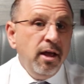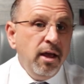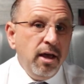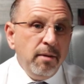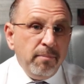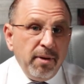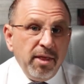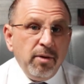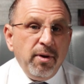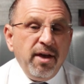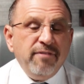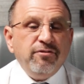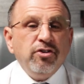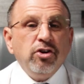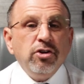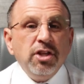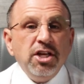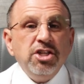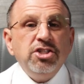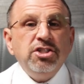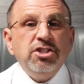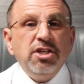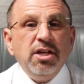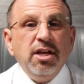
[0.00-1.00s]
And by the way, if you're
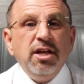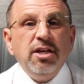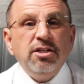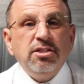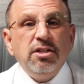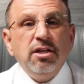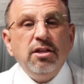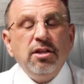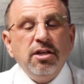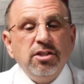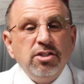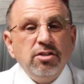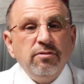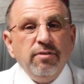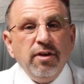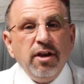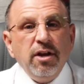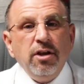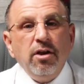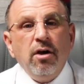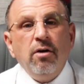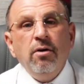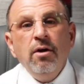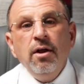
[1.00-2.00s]
listening to this
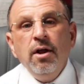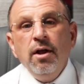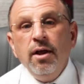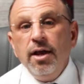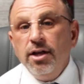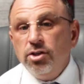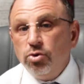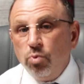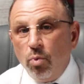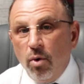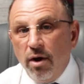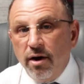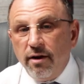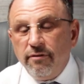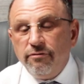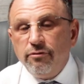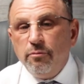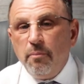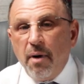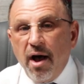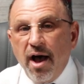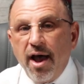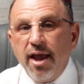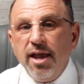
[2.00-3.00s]
video, it's one of
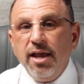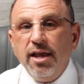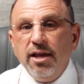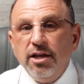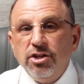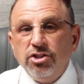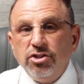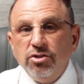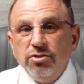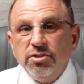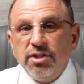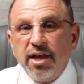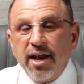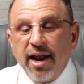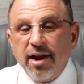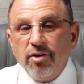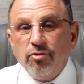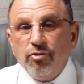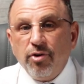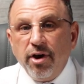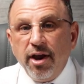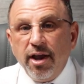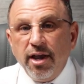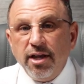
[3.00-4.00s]
my issues that I
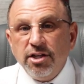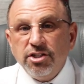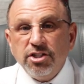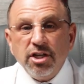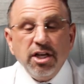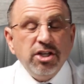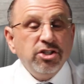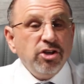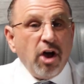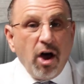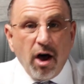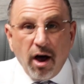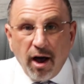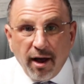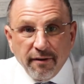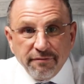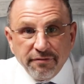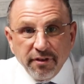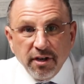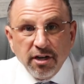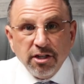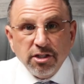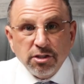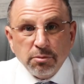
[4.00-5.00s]
raise as
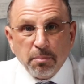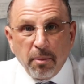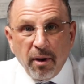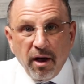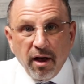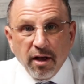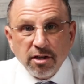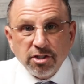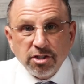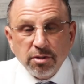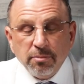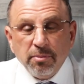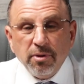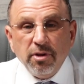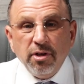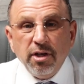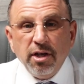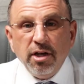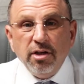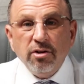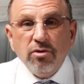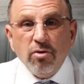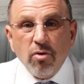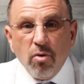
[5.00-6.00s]
often as possible in